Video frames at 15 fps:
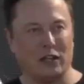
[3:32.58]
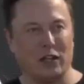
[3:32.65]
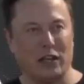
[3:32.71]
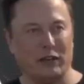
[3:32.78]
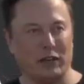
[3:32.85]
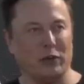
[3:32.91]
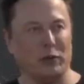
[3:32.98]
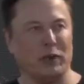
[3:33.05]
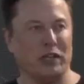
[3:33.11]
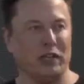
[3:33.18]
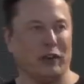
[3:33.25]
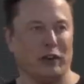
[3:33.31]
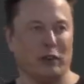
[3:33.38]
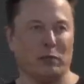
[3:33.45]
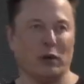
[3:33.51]
Kind of a
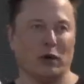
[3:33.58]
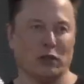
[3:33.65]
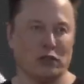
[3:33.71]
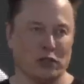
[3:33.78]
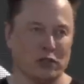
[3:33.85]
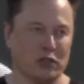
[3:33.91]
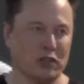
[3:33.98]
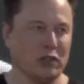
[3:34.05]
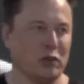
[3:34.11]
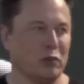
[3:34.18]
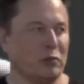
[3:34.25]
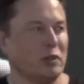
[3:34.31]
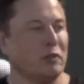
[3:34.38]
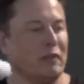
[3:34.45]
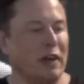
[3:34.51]
three-tiered approach to
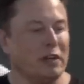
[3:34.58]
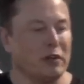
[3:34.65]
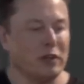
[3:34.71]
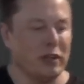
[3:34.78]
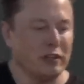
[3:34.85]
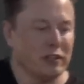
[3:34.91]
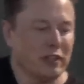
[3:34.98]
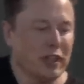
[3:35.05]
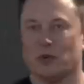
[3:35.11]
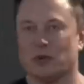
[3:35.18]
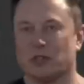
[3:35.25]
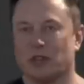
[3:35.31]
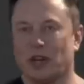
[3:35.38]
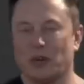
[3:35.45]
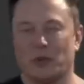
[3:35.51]
batteries,
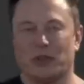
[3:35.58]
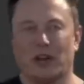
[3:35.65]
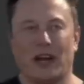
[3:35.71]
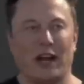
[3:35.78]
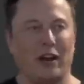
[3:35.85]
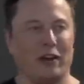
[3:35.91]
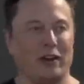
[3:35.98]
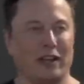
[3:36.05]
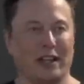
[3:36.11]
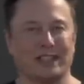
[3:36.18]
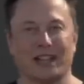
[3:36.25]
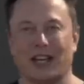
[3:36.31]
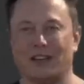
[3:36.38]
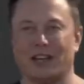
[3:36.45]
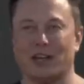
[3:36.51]
starting with iron, that's
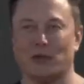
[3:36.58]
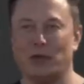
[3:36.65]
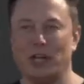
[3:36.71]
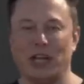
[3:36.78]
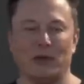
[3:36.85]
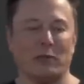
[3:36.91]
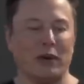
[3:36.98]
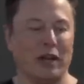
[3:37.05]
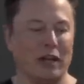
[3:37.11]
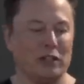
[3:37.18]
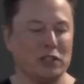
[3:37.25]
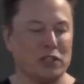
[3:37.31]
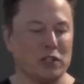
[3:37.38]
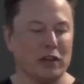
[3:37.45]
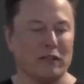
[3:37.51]
kind of like a medium
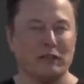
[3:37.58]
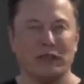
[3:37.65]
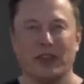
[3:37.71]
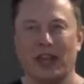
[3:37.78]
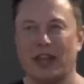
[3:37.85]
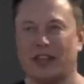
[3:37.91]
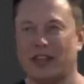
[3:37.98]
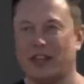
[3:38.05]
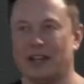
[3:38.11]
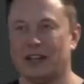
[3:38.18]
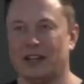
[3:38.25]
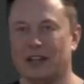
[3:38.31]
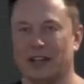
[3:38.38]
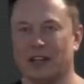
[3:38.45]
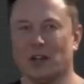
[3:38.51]
range, and then
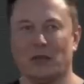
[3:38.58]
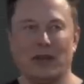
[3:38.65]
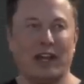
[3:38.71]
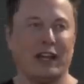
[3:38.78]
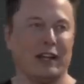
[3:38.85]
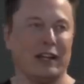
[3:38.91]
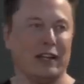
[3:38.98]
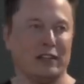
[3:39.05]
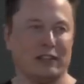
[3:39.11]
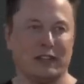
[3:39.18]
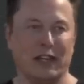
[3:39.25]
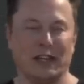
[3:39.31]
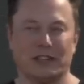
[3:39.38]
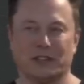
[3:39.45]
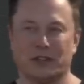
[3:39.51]
nickel manganese
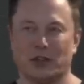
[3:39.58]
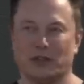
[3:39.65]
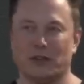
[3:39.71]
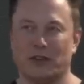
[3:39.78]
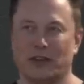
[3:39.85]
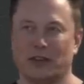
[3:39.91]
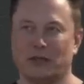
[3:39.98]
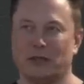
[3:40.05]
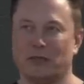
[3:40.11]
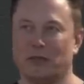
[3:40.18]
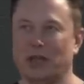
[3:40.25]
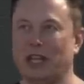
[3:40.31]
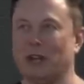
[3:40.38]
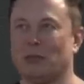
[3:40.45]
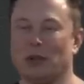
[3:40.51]
as sort of a
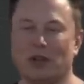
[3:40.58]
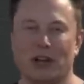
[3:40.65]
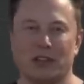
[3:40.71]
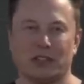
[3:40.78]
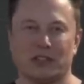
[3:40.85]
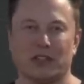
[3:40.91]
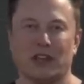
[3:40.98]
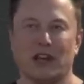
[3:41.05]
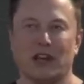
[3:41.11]
medium plus,